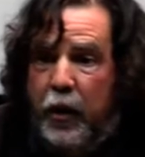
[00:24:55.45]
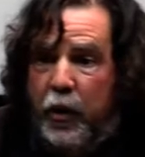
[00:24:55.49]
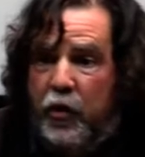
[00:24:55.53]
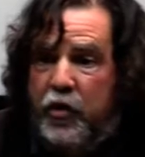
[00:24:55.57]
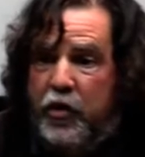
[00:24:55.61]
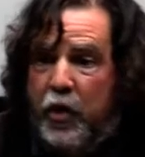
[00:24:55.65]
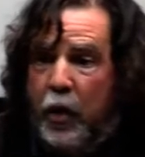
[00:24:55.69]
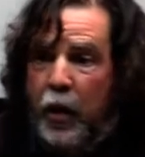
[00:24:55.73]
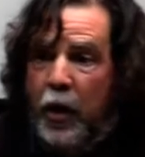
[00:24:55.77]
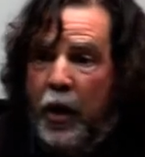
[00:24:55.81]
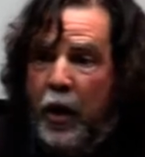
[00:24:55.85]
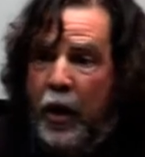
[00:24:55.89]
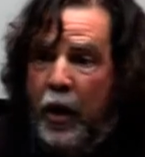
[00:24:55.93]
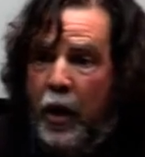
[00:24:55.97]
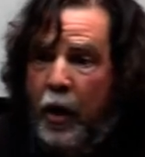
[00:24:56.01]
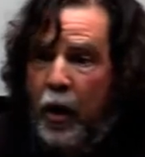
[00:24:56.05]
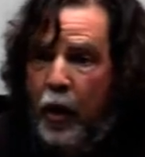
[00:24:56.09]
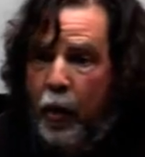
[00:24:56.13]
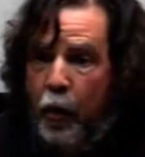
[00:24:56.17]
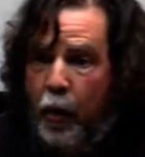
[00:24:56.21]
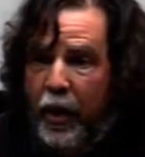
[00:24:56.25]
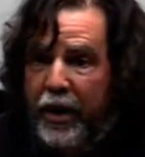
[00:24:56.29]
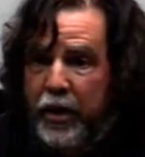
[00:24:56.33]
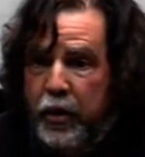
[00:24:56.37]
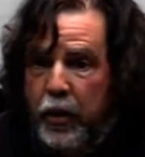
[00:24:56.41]
You know, so
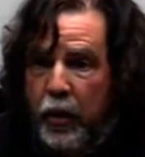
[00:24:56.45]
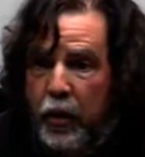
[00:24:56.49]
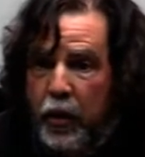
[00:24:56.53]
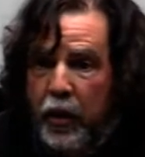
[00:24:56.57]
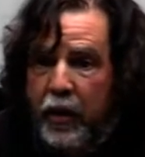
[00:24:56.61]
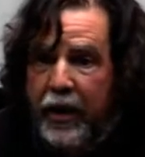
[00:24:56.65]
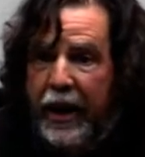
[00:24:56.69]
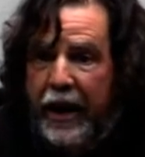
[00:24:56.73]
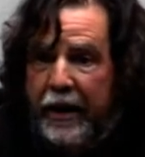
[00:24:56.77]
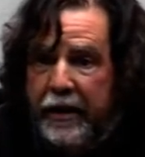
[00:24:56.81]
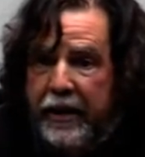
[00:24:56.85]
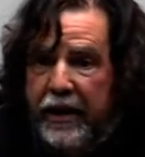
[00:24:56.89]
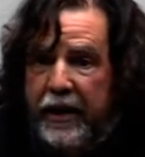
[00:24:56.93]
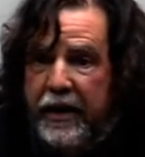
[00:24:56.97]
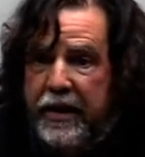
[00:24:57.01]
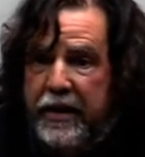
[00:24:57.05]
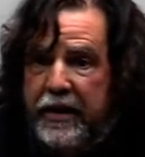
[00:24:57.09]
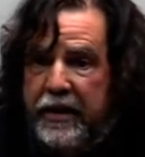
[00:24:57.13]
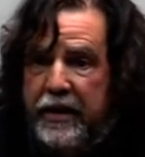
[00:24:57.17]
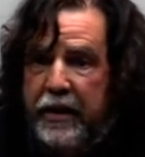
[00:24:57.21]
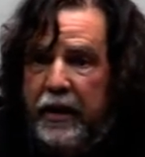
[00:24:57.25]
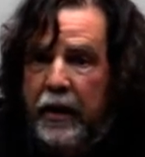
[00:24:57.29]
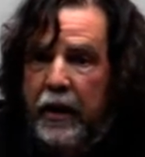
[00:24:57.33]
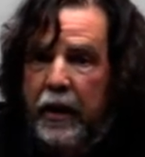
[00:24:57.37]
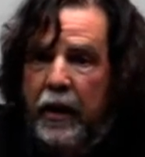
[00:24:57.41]
when you look at
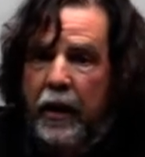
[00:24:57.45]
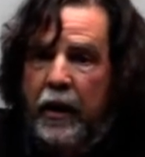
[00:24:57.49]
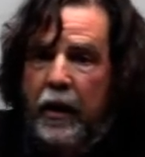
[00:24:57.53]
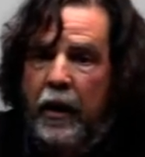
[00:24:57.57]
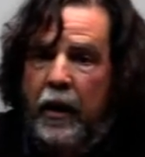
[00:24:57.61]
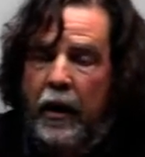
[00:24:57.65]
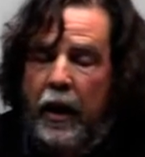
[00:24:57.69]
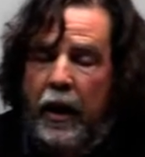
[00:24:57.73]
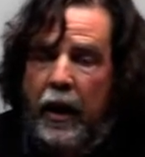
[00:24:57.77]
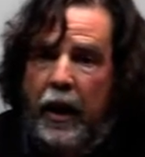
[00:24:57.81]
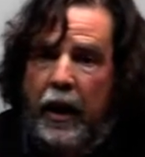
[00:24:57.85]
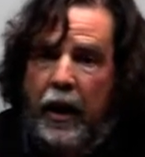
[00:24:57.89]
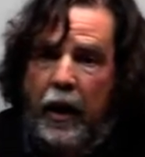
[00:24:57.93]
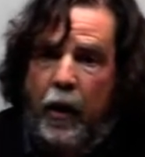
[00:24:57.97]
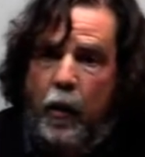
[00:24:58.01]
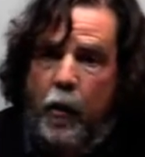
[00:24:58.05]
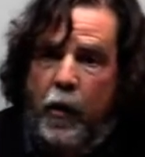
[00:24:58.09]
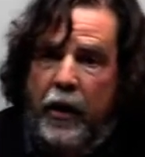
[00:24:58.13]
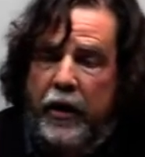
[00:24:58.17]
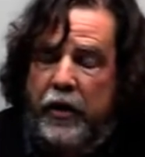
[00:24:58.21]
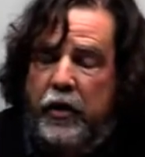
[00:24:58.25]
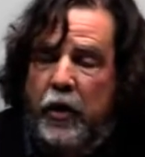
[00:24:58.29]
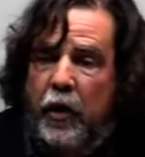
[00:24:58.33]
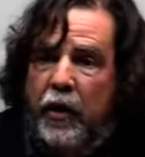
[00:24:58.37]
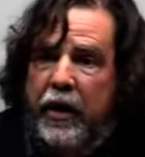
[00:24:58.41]
this,
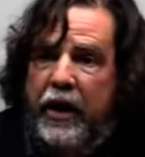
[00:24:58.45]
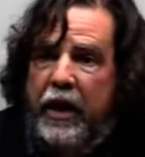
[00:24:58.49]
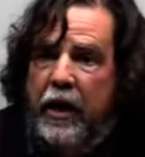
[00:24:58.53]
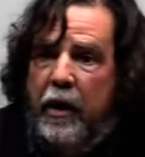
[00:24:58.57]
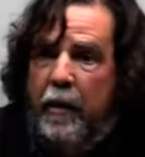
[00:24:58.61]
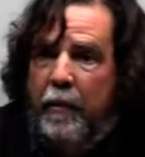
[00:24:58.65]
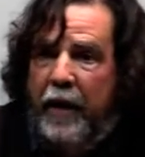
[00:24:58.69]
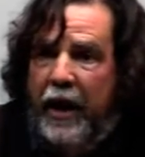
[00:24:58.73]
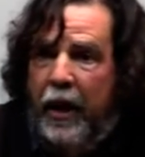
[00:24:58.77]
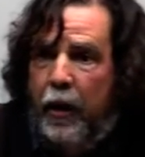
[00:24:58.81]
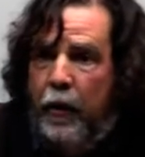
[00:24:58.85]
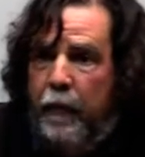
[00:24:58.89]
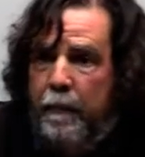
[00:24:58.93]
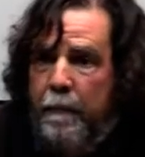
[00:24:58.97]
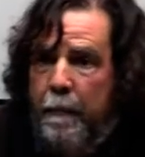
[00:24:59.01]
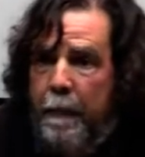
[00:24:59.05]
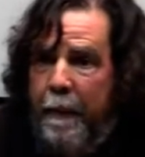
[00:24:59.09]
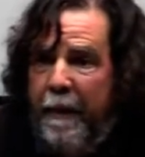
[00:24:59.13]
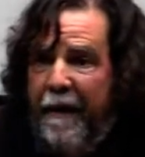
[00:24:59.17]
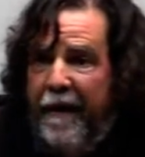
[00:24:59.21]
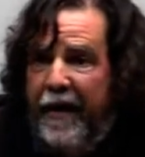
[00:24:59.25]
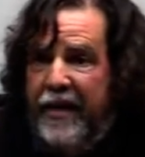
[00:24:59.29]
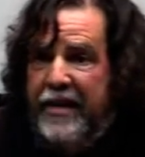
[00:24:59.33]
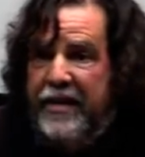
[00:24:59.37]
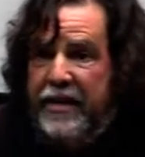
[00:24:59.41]
uh, we're talking
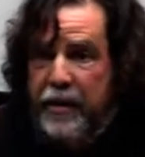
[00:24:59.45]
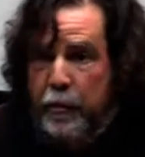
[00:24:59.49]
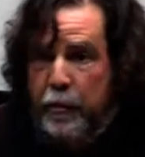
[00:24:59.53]
about a